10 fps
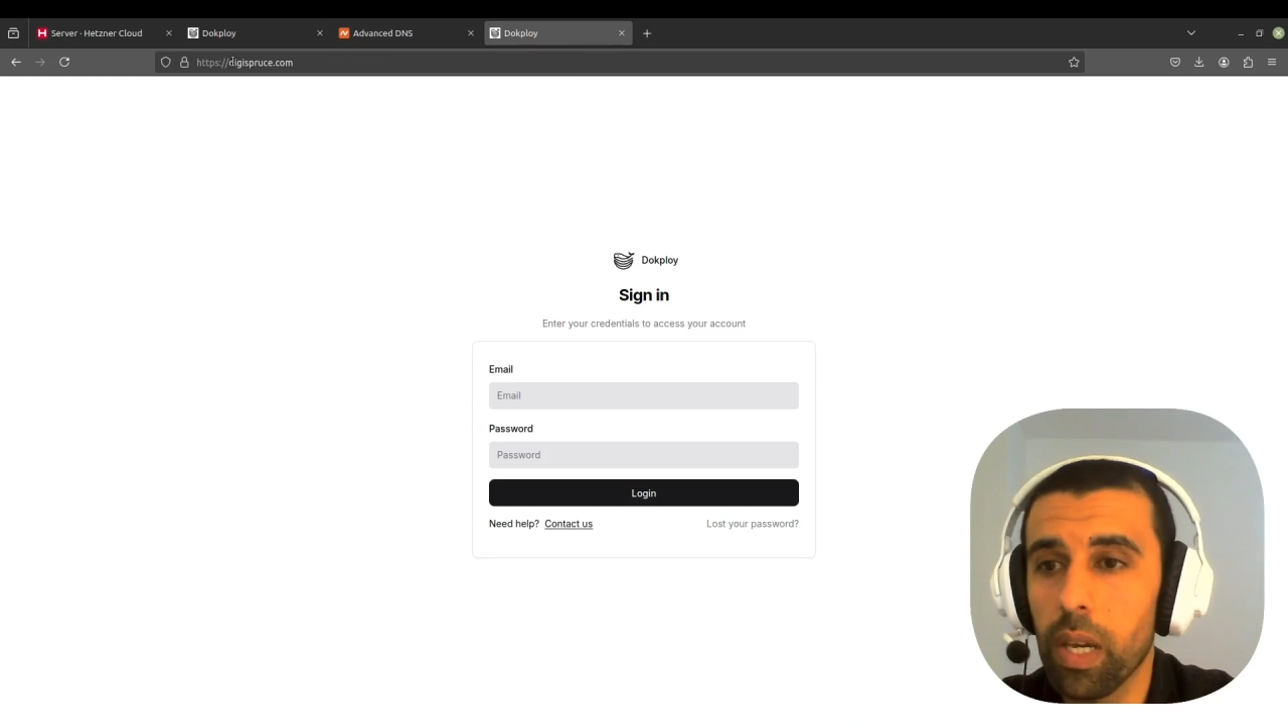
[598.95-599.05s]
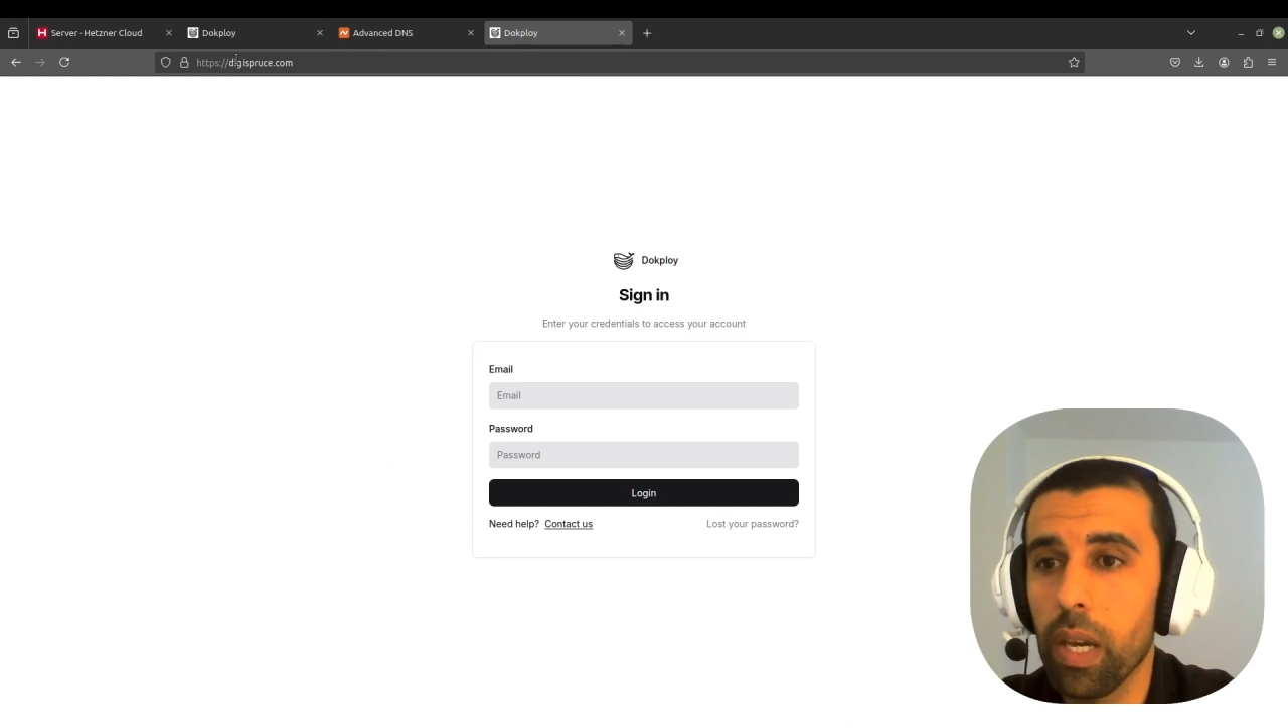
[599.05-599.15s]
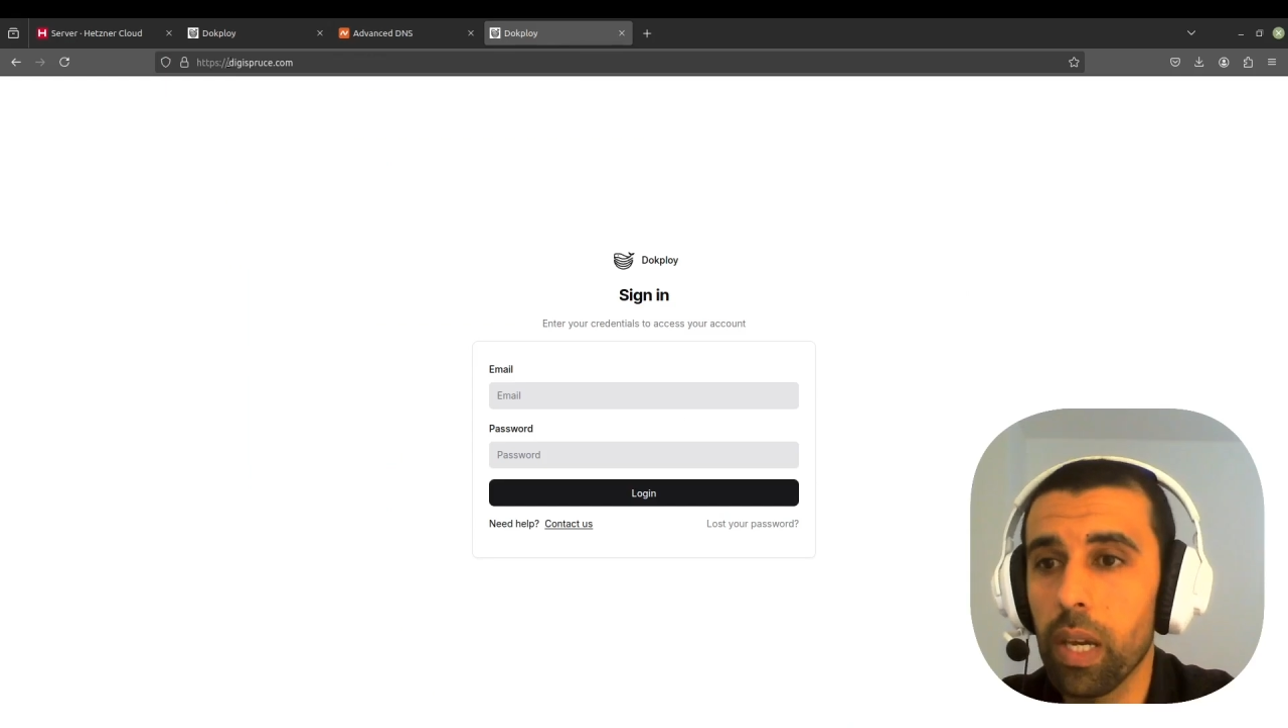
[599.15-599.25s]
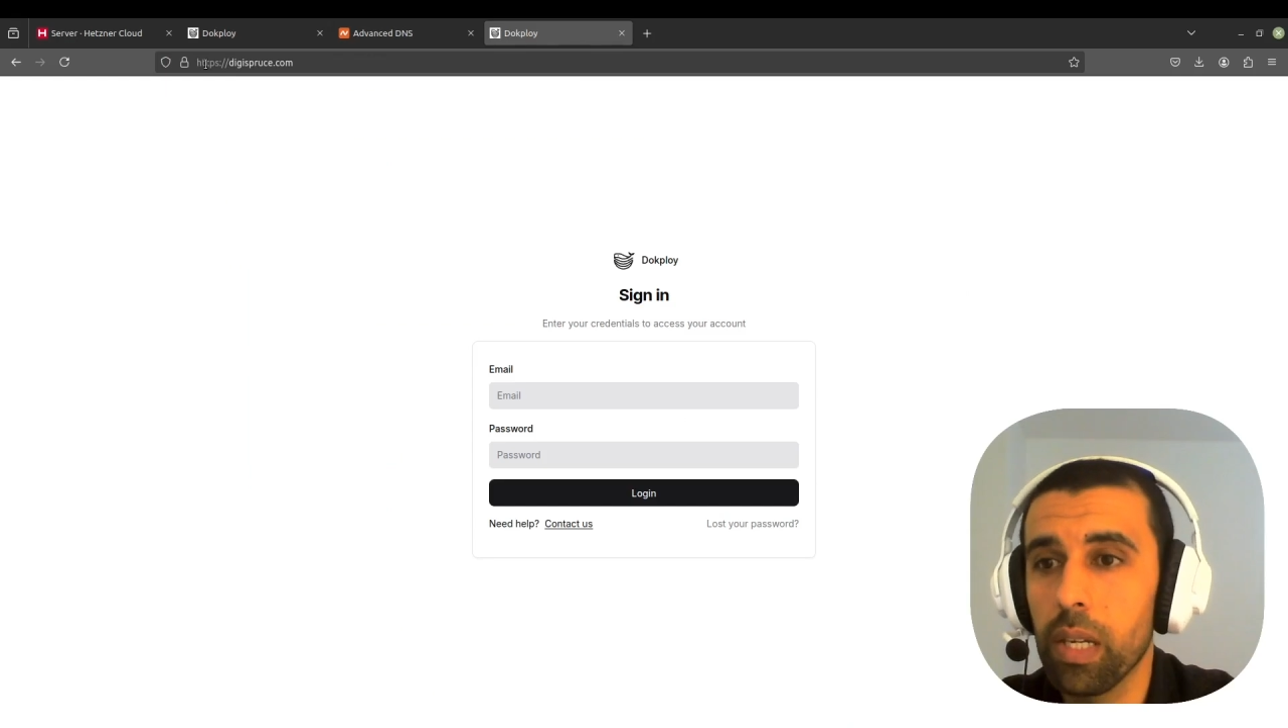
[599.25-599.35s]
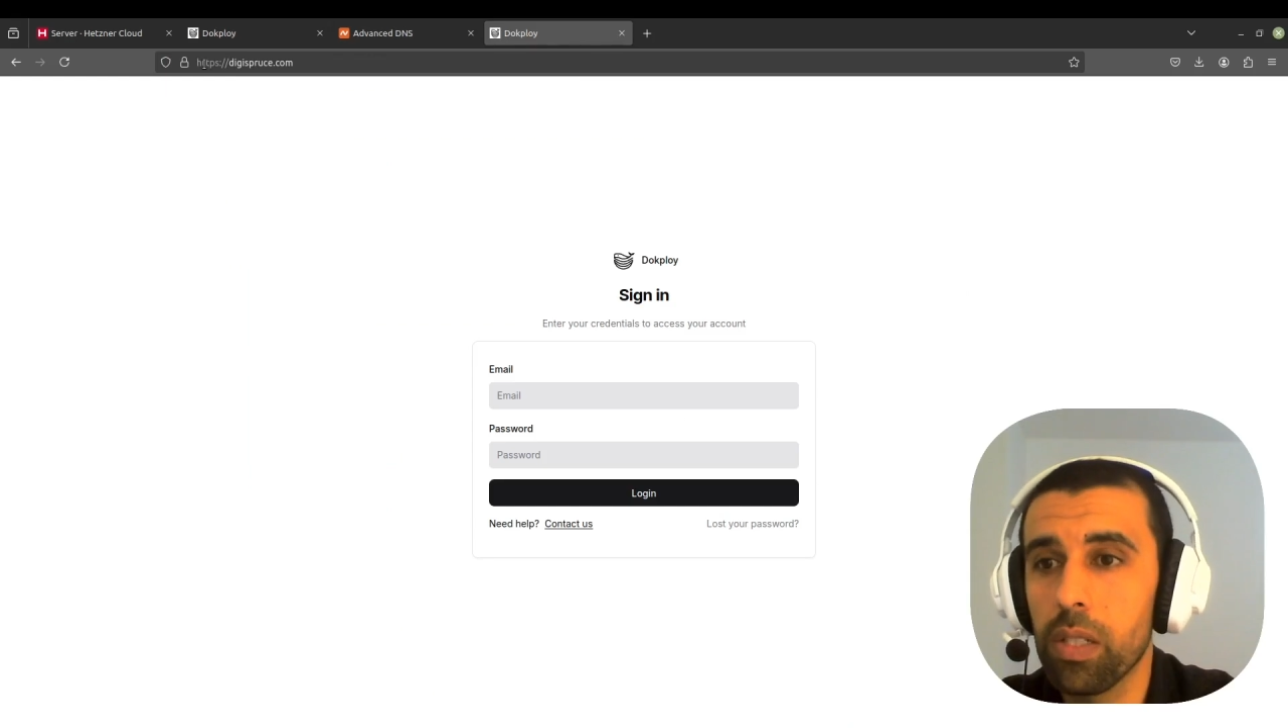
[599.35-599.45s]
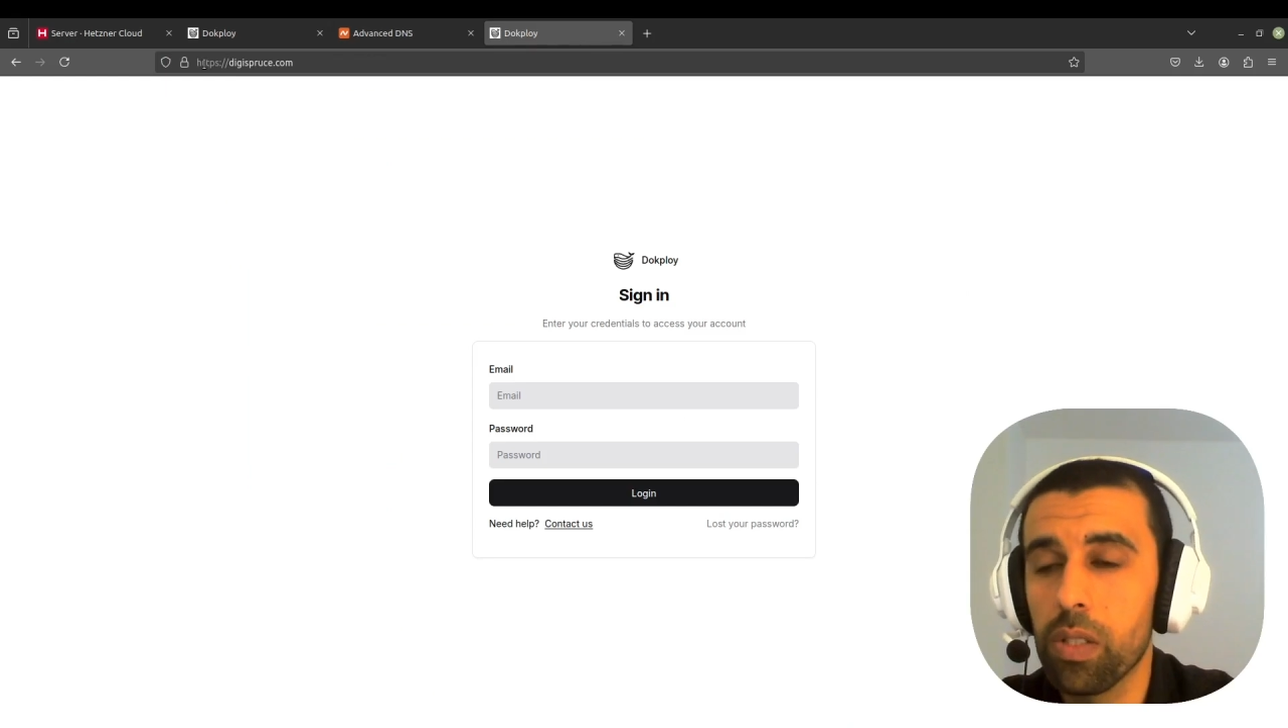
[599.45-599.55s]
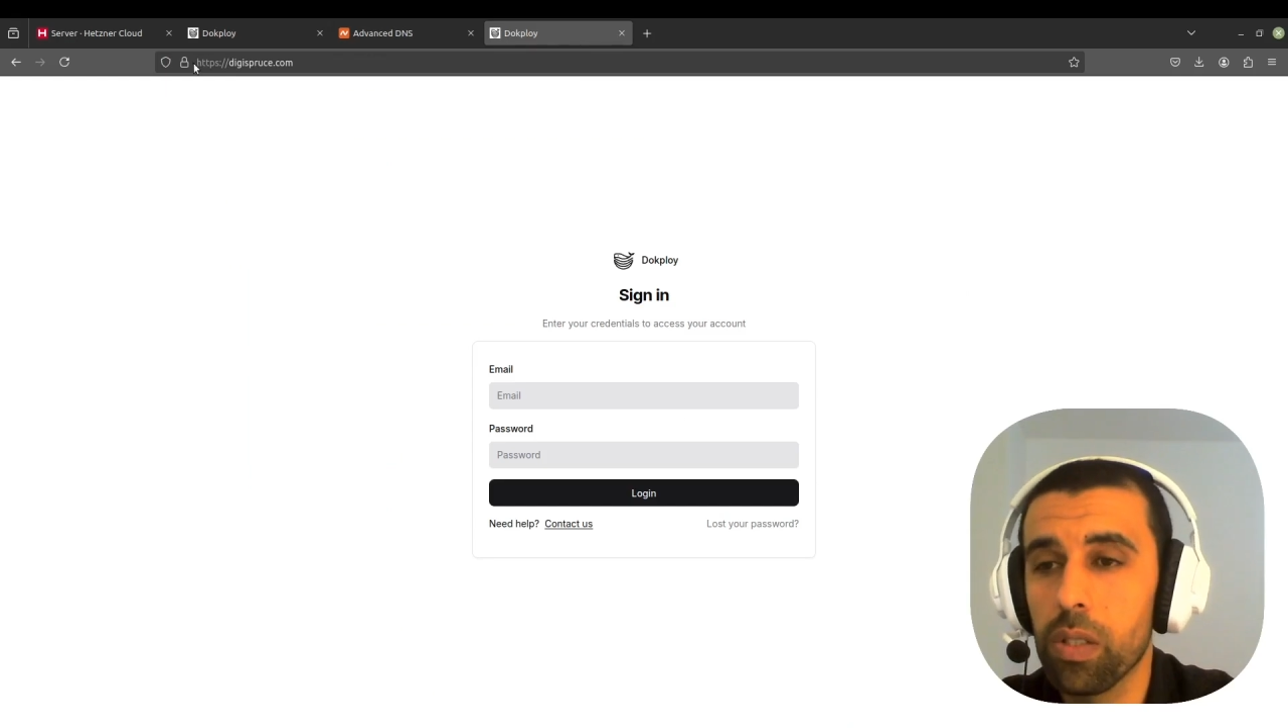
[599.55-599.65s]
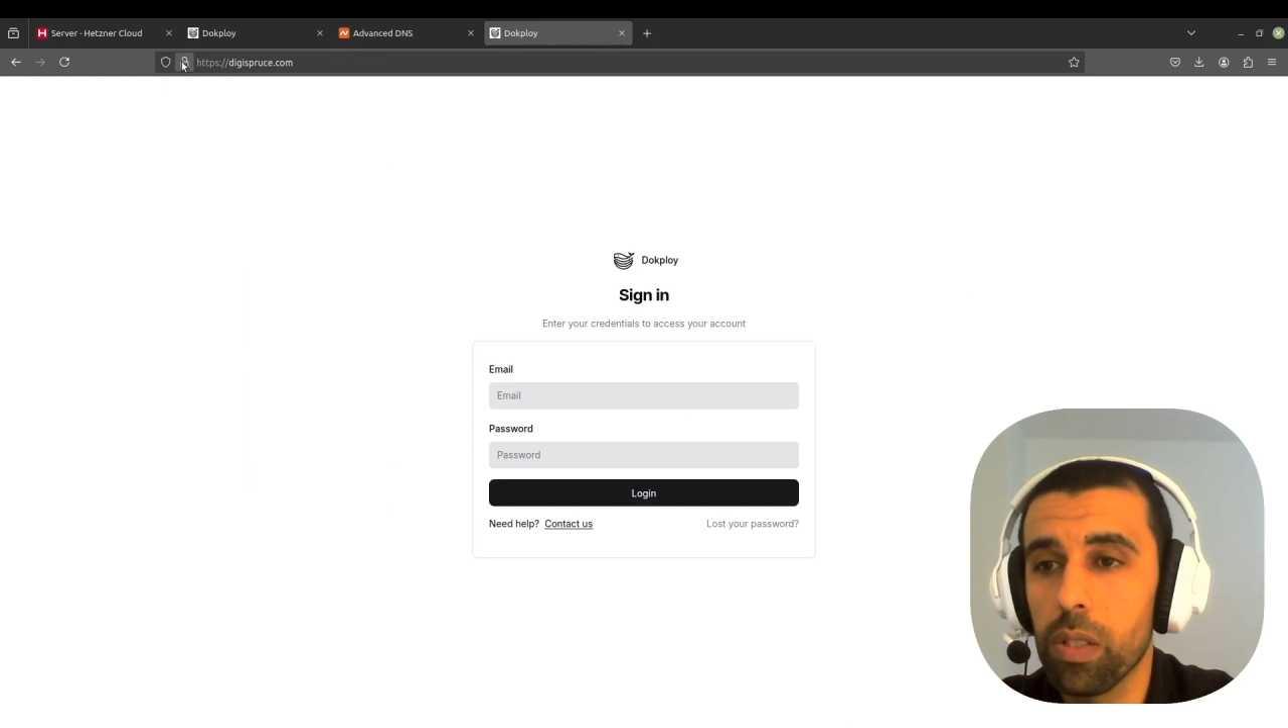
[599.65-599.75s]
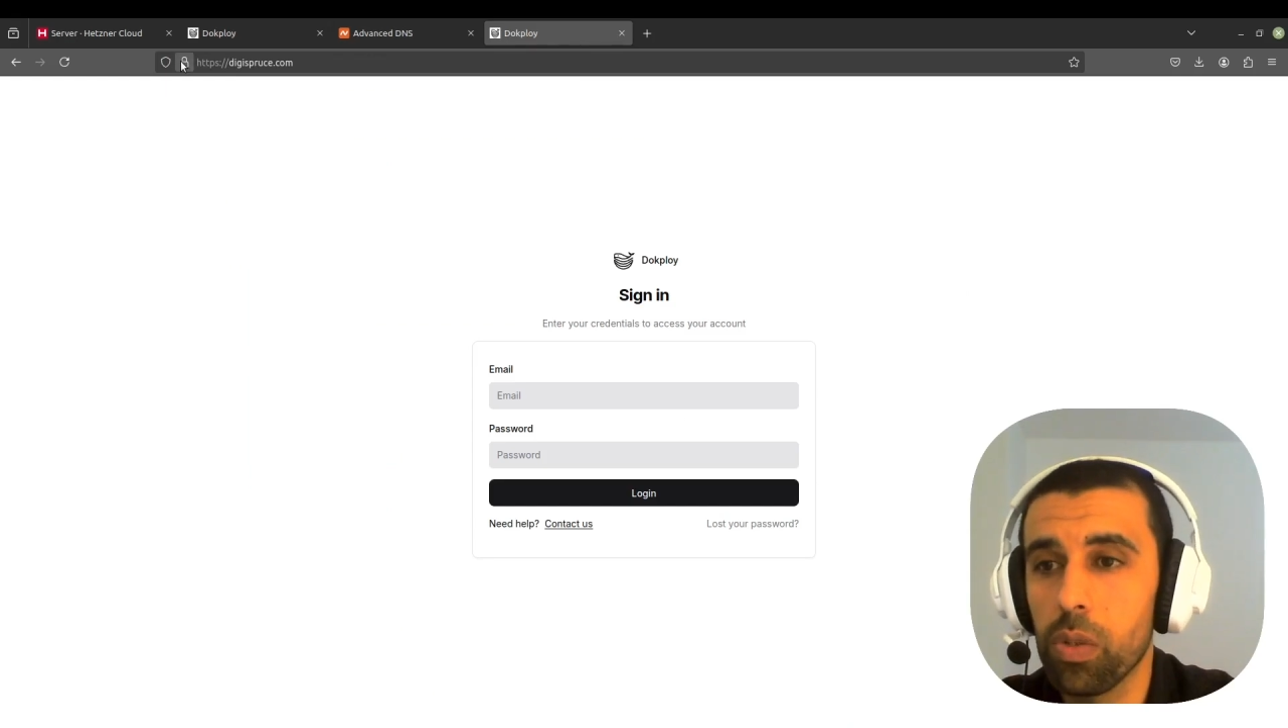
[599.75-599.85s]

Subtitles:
and